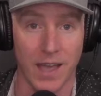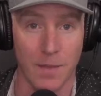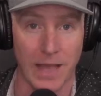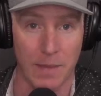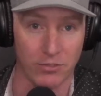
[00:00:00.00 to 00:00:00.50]

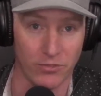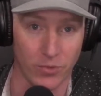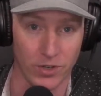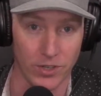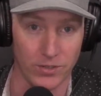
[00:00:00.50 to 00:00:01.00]
lapse
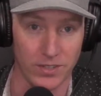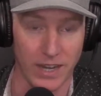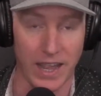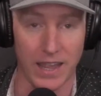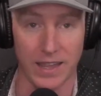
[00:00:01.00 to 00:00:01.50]
for you
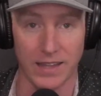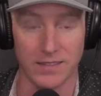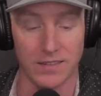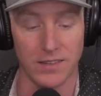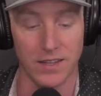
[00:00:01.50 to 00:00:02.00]
today.
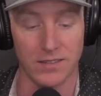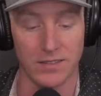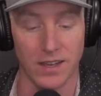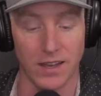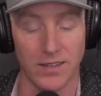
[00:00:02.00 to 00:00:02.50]
It's
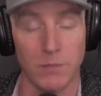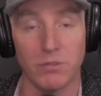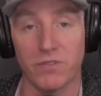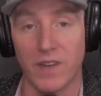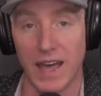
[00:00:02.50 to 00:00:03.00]
number
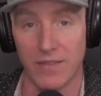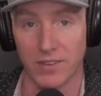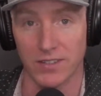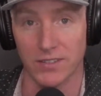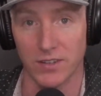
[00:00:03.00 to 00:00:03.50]
5 in
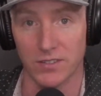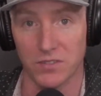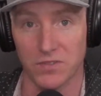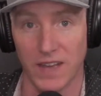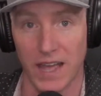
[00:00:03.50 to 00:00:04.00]
a series
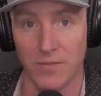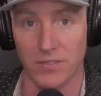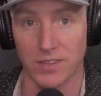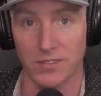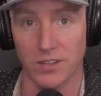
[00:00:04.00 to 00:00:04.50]
of 5,
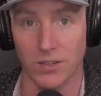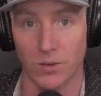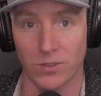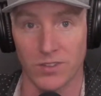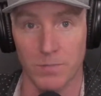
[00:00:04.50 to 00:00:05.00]
so this
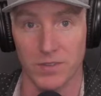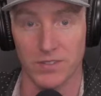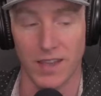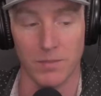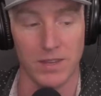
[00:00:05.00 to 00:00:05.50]
closes up a
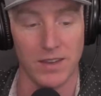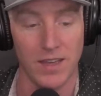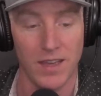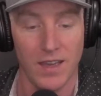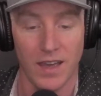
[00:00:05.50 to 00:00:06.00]
segment.
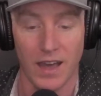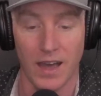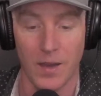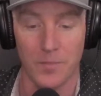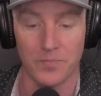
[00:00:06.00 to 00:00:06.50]

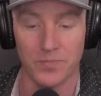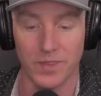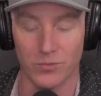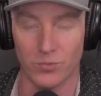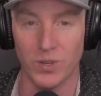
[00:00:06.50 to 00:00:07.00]

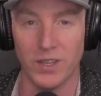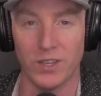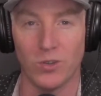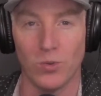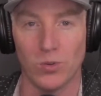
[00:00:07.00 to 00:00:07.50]
It's really
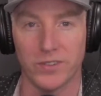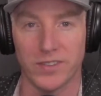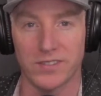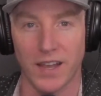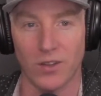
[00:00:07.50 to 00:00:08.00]
cool to
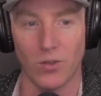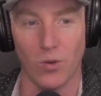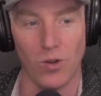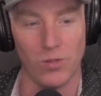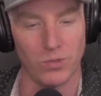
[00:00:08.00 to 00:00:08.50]
set a
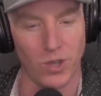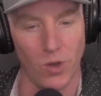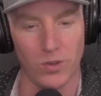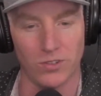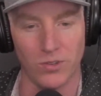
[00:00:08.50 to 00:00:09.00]
goal,
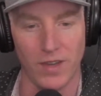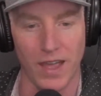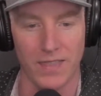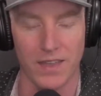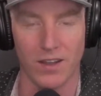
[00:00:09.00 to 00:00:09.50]
go and do it,
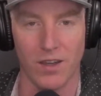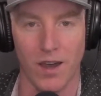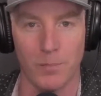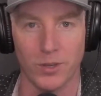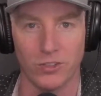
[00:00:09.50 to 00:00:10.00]
and then
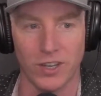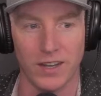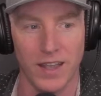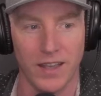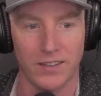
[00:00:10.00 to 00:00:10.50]
accomplish
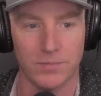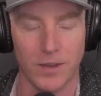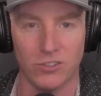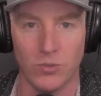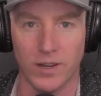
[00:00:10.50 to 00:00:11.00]
it,
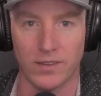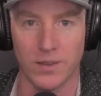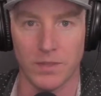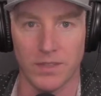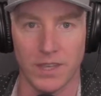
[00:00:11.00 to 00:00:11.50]
especially when it's
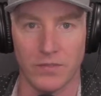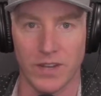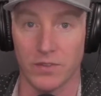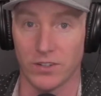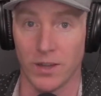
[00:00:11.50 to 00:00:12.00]
something that you've
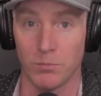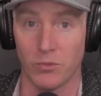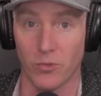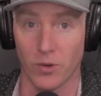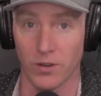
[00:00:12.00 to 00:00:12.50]
never done
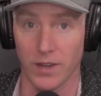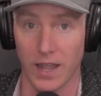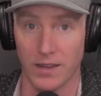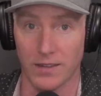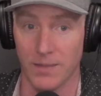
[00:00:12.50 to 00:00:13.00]
before.
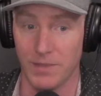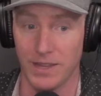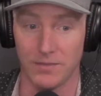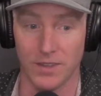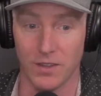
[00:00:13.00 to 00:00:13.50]
And I
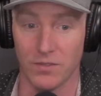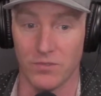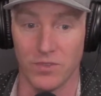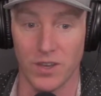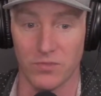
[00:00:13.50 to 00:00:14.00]
mean,
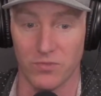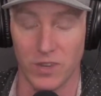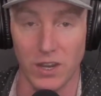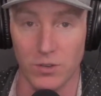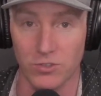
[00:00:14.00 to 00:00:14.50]
a
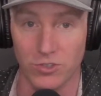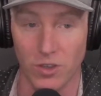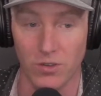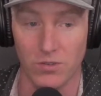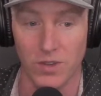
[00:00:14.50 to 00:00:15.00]
video show,